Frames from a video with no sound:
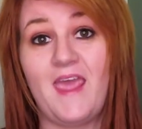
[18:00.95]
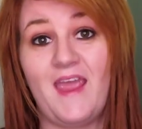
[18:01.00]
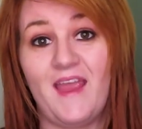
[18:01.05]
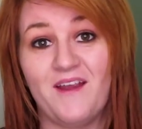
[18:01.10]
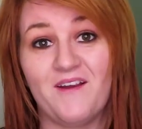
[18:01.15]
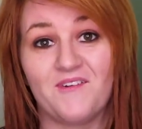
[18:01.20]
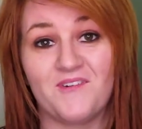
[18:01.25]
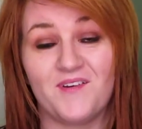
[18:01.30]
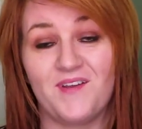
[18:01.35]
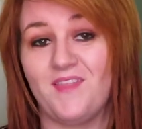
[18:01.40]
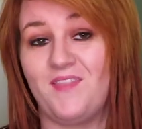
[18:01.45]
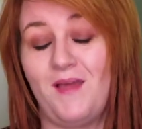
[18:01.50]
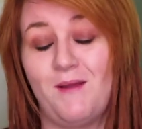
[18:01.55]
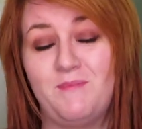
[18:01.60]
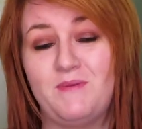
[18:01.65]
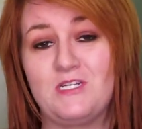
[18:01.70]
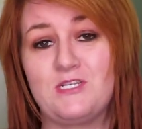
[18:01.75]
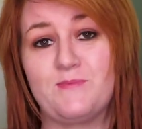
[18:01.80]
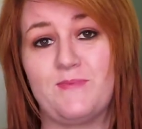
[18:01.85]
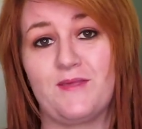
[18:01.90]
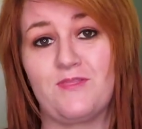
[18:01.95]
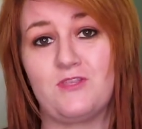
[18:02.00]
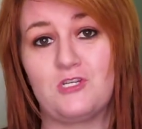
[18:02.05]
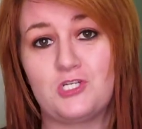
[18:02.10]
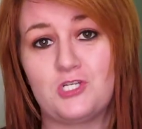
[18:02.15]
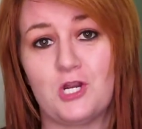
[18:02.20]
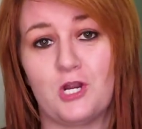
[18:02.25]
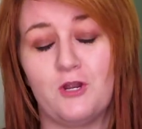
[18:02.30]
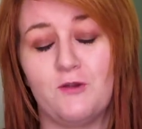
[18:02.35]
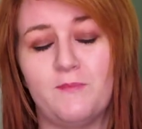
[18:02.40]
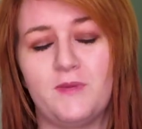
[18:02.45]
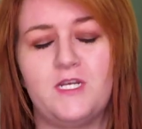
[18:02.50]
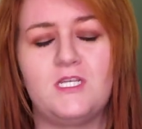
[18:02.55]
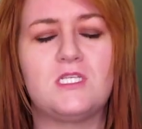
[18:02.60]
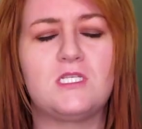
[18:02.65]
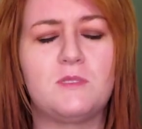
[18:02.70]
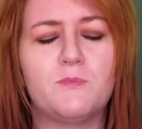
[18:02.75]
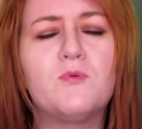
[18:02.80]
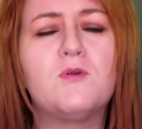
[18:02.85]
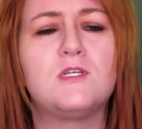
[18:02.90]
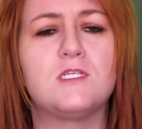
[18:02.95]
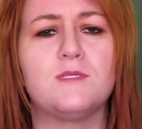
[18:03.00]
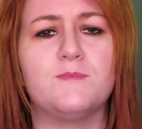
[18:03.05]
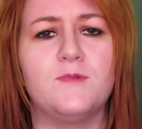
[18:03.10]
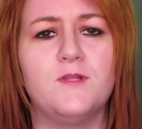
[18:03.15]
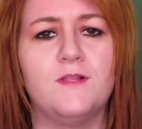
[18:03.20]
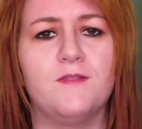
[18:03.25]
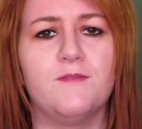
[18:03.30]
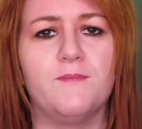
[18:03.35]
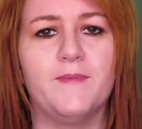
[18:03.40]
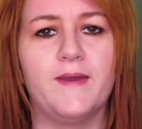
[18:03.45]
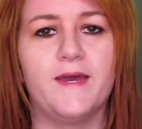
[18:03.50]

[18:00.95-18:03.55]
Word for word: care really that much about the shirt, but it's the principle of the